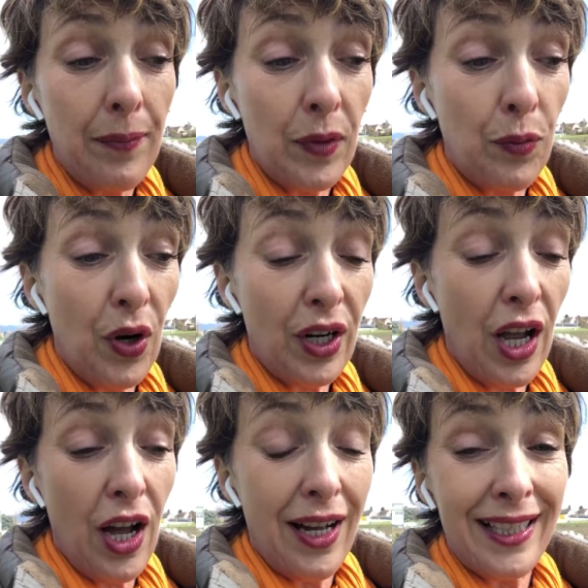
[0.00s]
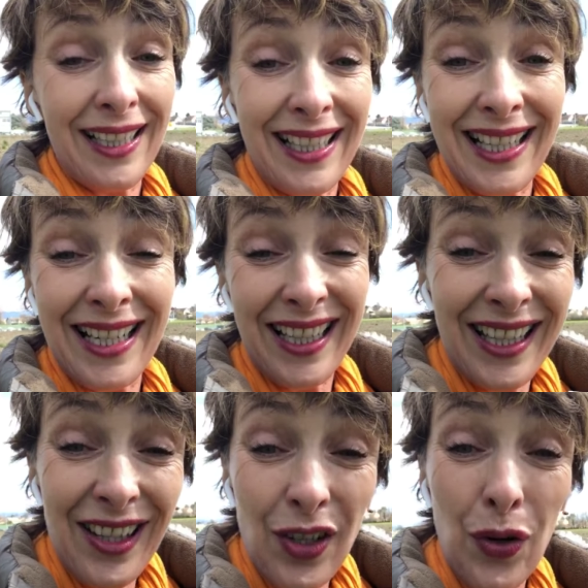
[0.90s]
work on
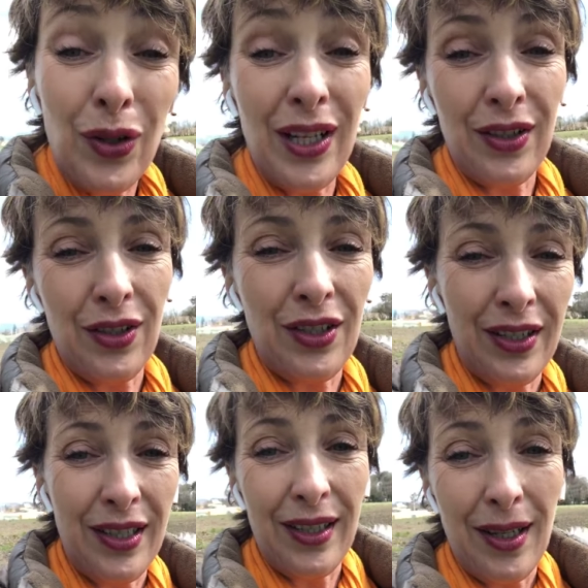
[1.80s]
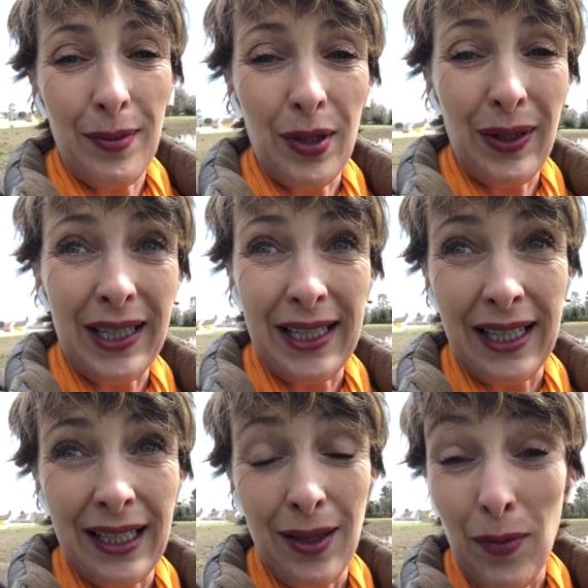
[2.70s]
no longer judging them or
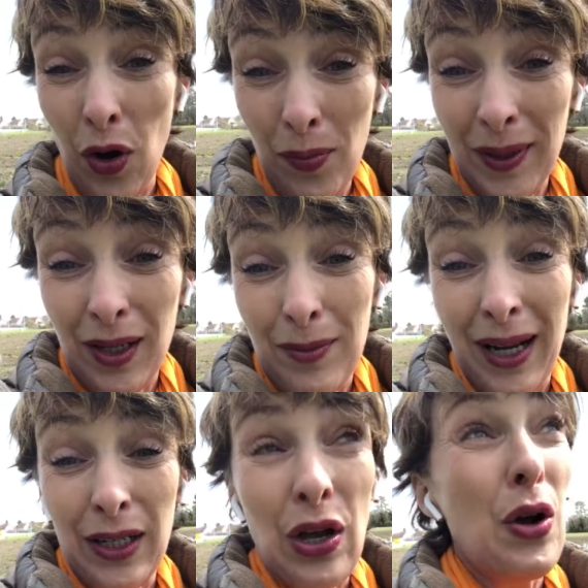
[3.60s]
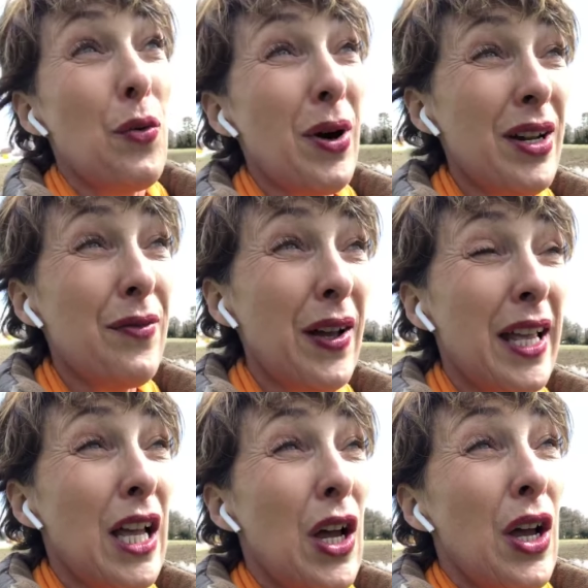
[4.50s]
criticizing them, opening your mind, what if
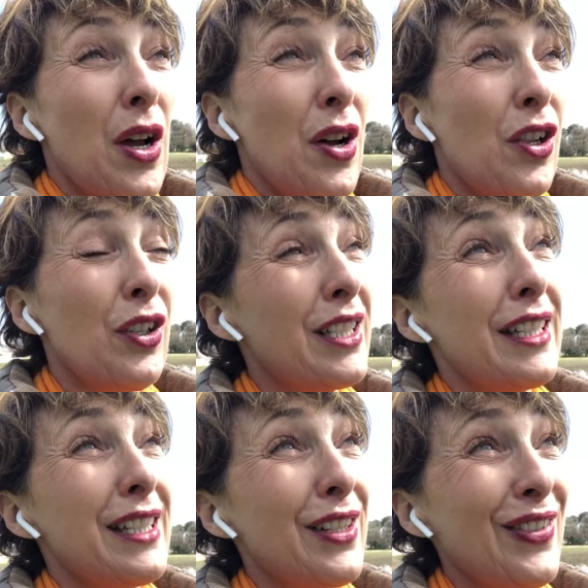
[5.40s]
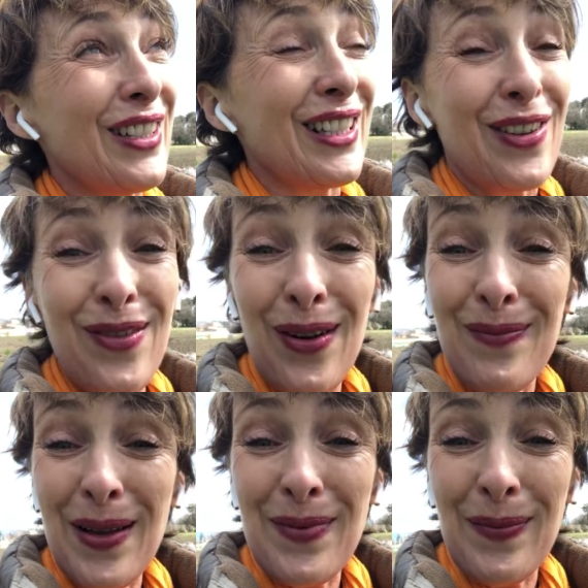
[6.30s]
I looked at this differently? What
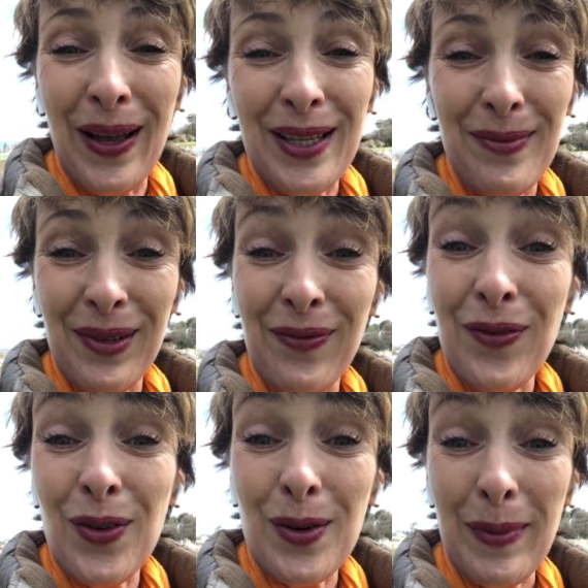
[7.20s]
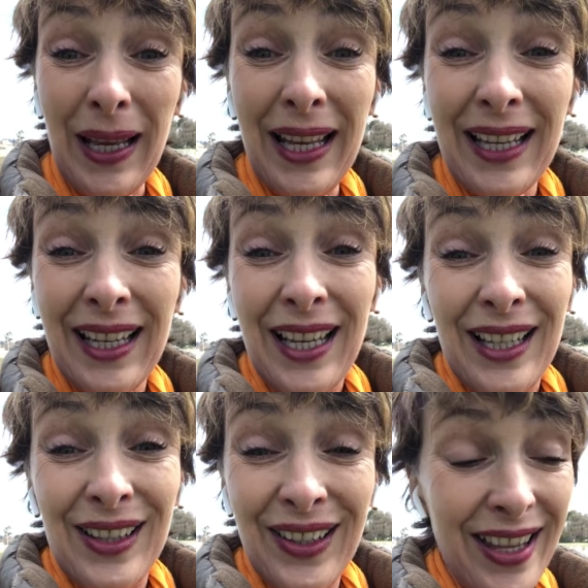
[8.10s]
might be possible for me?
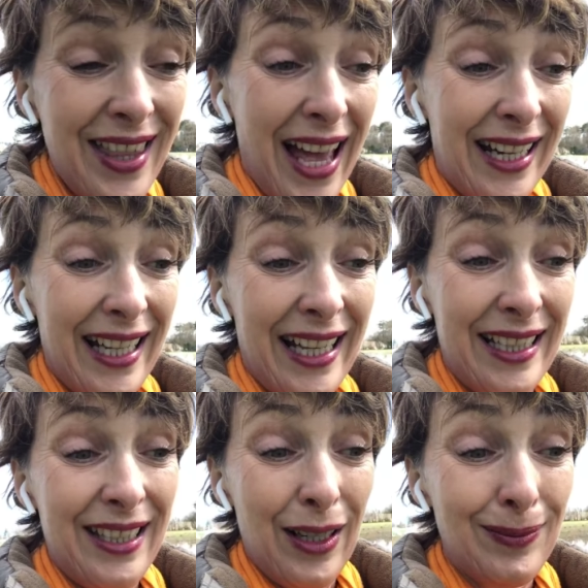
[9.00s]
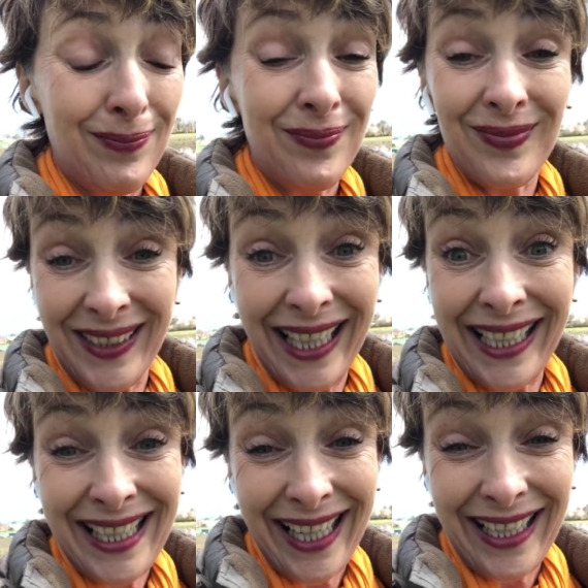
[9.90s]
Look at that and get
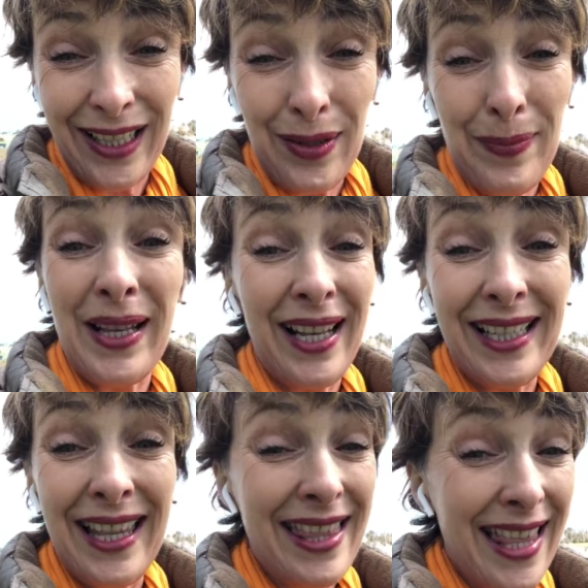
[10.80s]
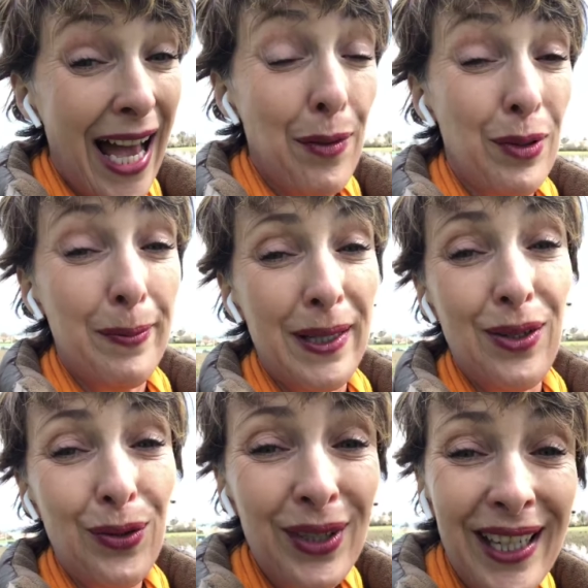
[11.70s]
excited because that will be
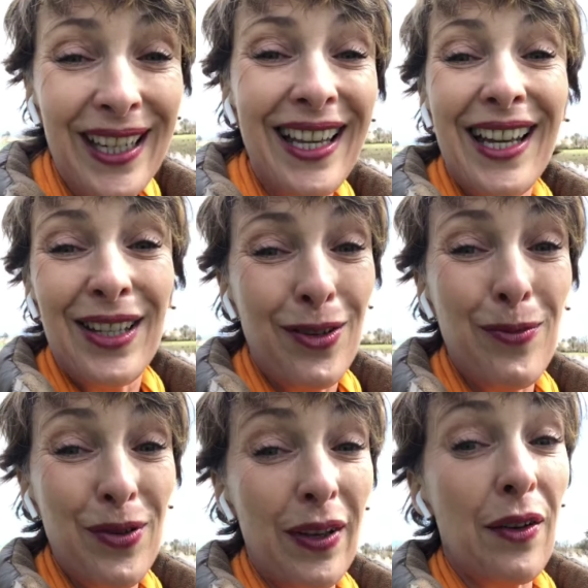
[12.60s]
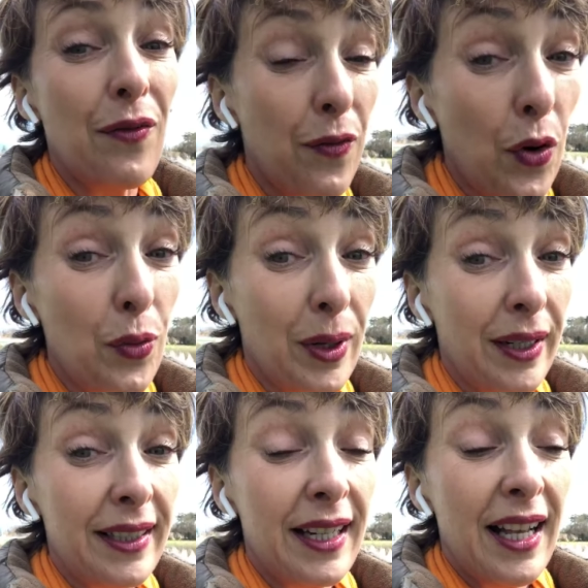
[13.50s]
your key to moving
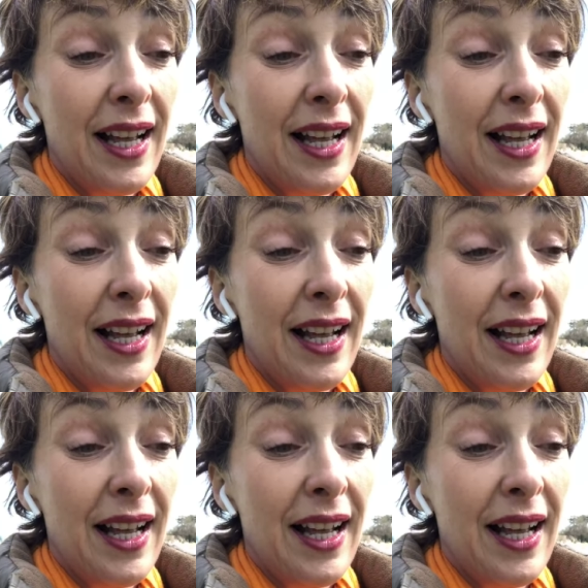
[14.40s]
forward.